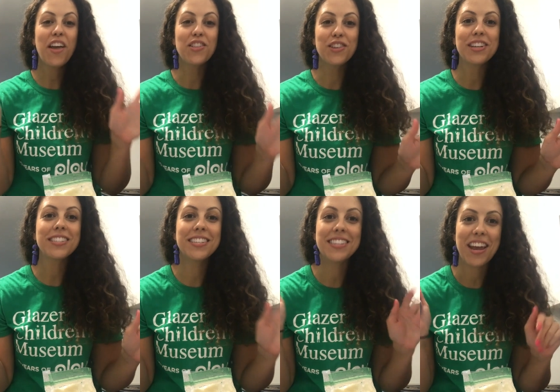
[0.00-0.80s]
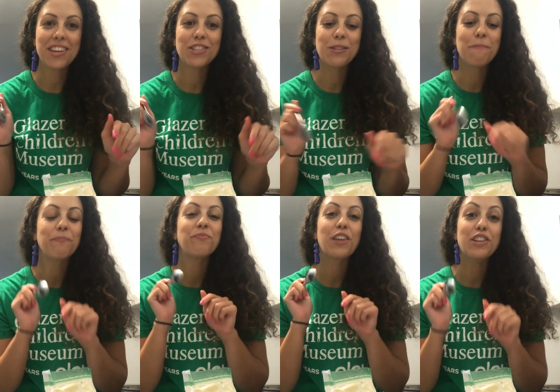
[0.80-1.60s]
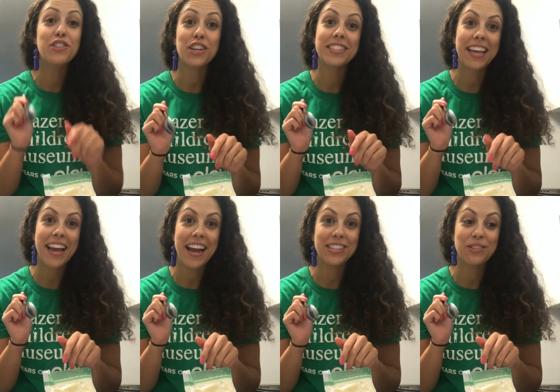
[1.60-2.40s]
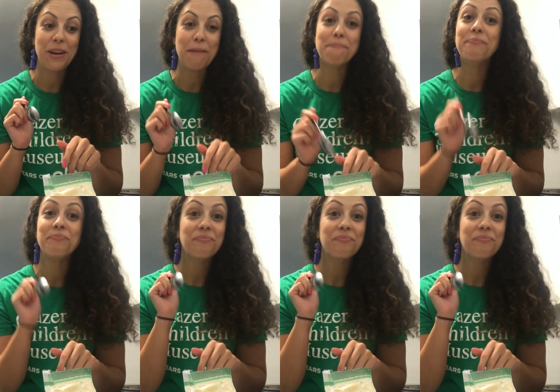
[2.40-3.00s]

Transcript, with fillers: It looks and tastes just like ice cream.